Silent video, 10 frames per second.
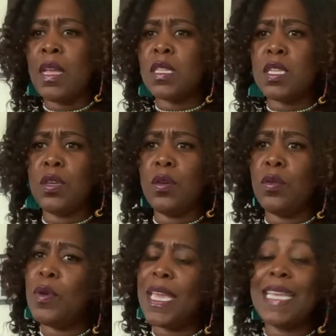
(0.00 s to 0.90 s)

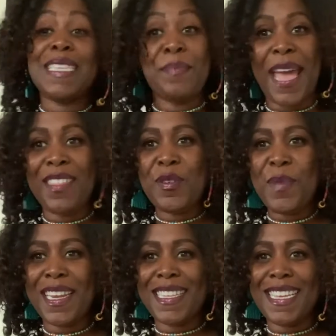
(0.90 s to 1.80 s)
Two is Matthew
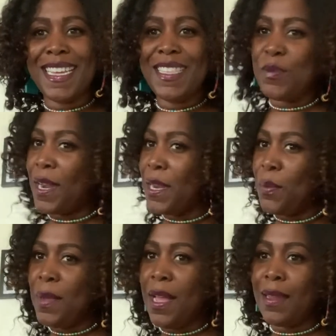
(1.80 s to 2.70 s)
Meditates, right here
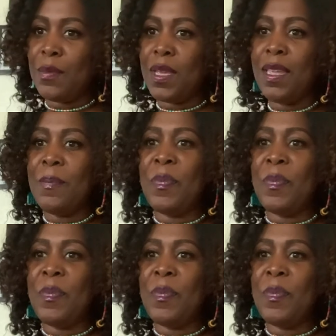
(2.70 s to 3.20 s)
behind me.